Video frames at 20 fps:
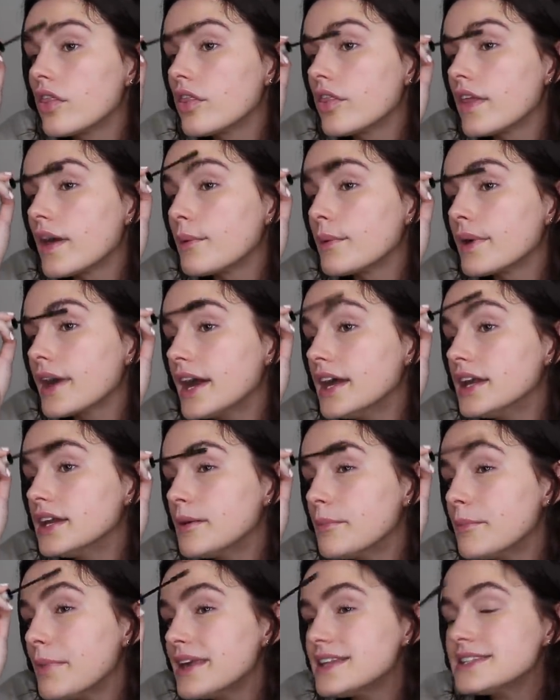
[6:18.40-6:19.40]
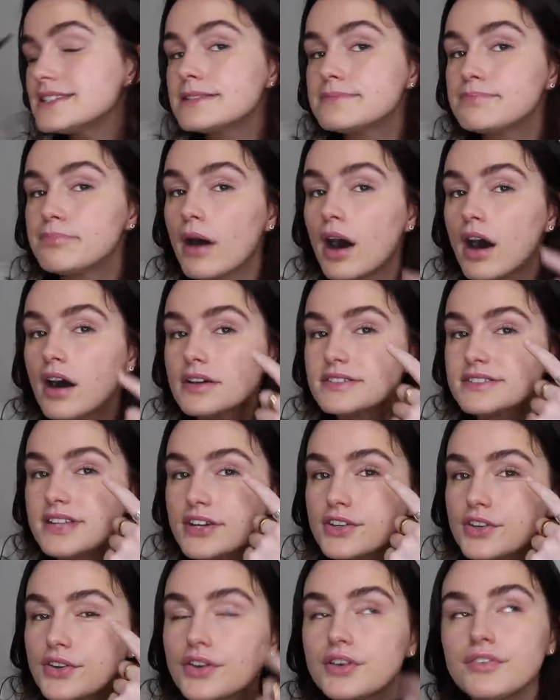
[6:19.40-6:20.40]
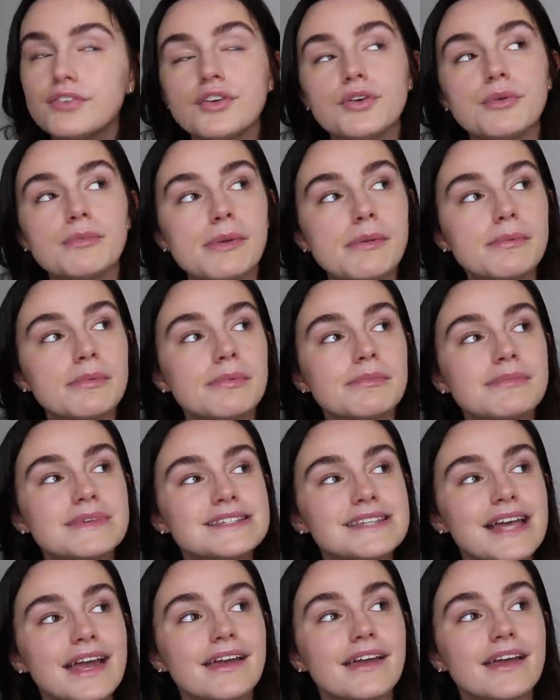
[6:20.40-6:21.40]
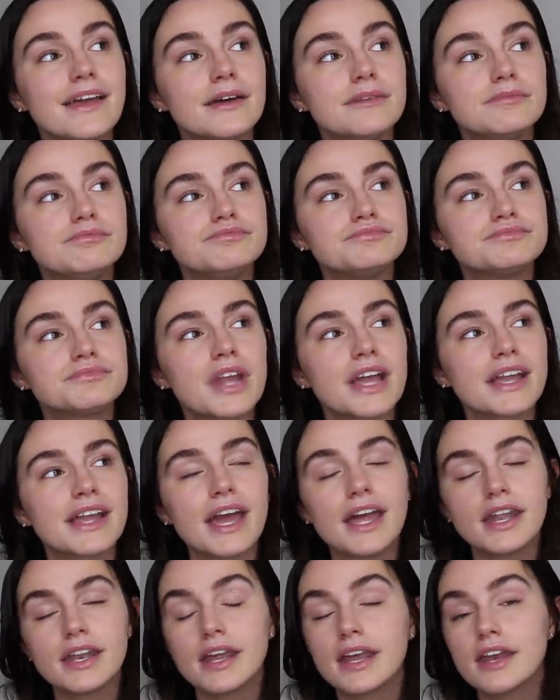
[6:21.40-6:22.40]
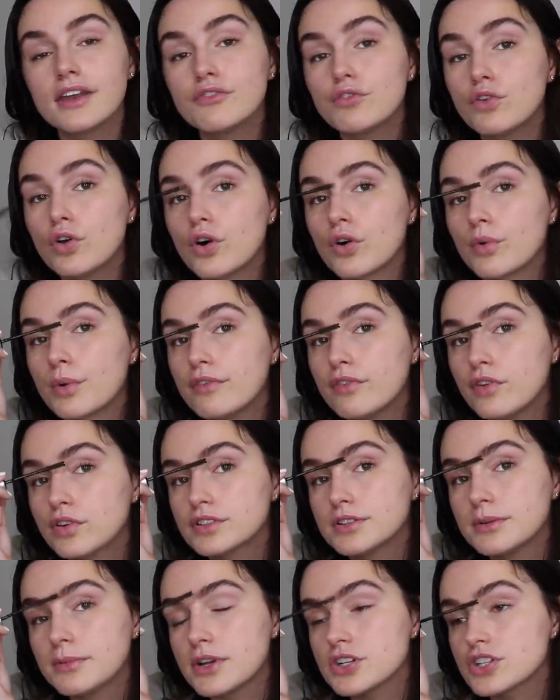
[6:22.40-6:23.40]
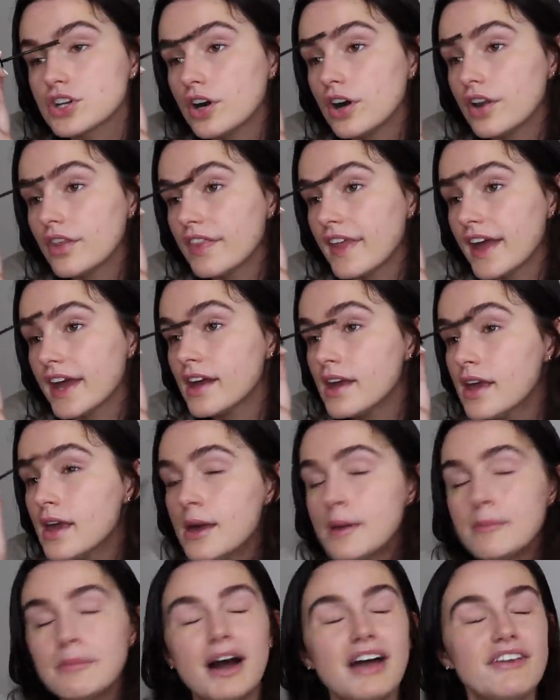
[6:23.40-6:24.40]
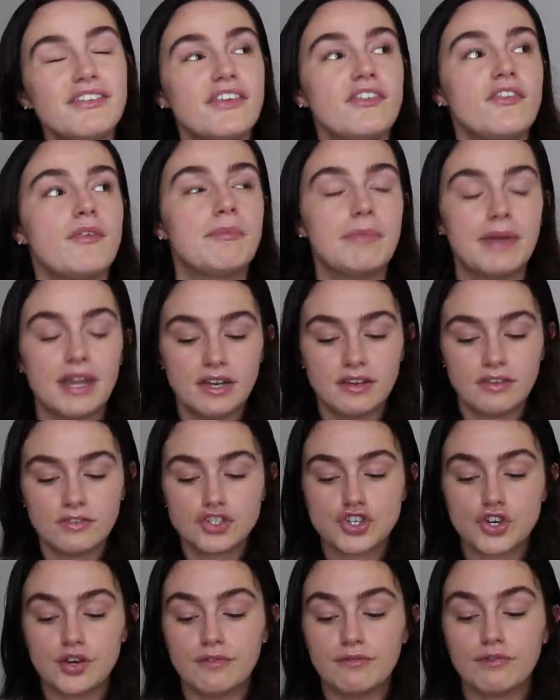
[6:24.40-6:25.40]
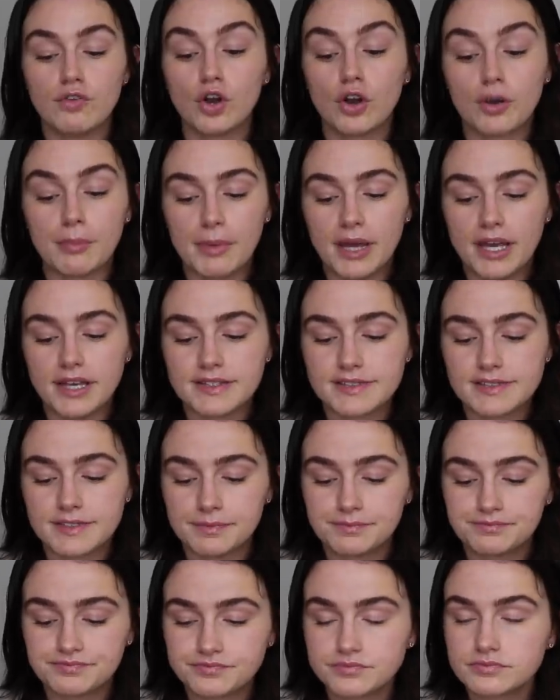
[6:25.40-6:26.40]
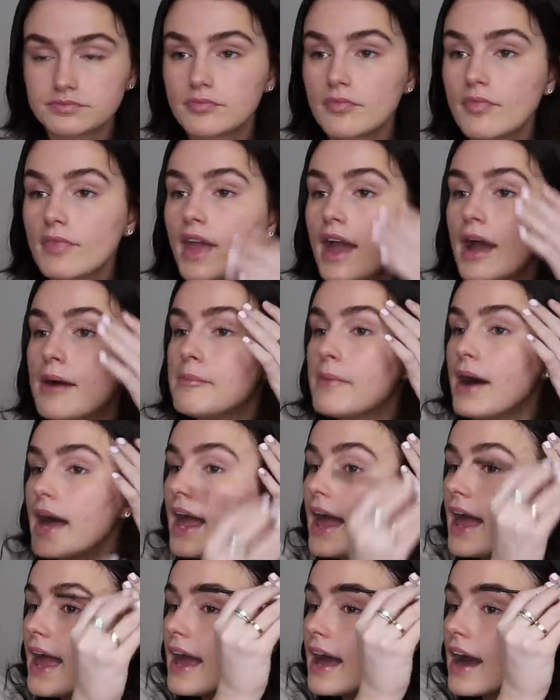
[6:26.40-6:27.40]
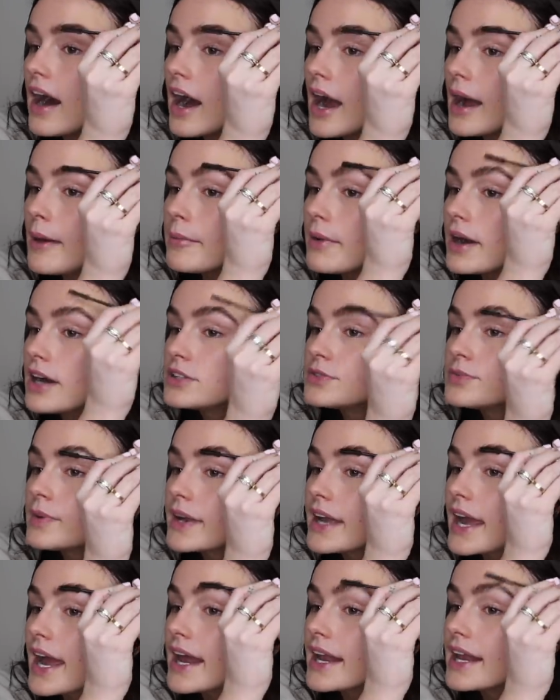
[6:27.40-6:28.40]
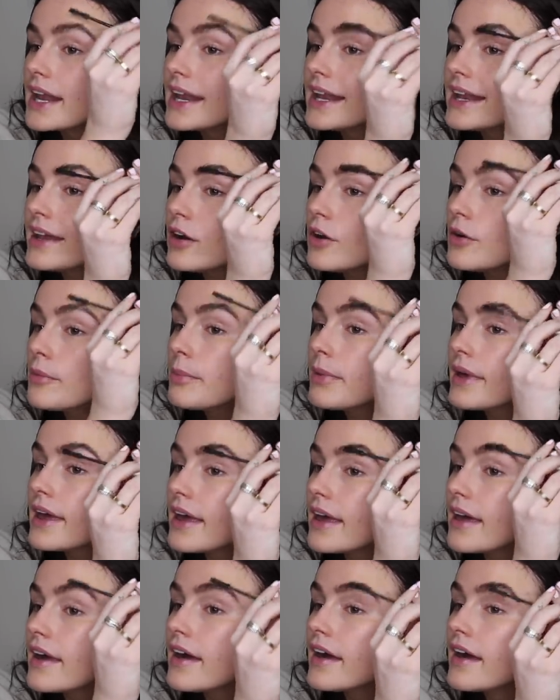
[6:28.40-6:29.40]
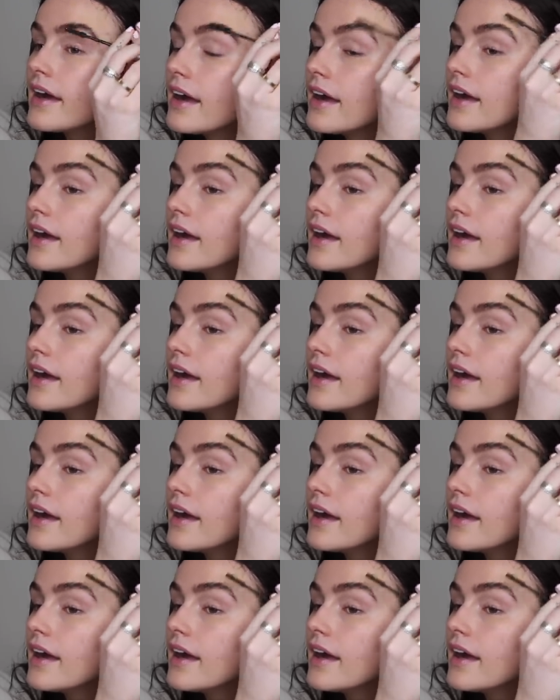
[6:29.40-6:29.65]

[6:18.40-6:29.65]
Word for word: They were getting a bit sparse. I don't know if you remember me saying. Again, in a vlog, we vlog too much, I can't think. Might have even been during Vlogmas. And my eyebrows were getting a little bit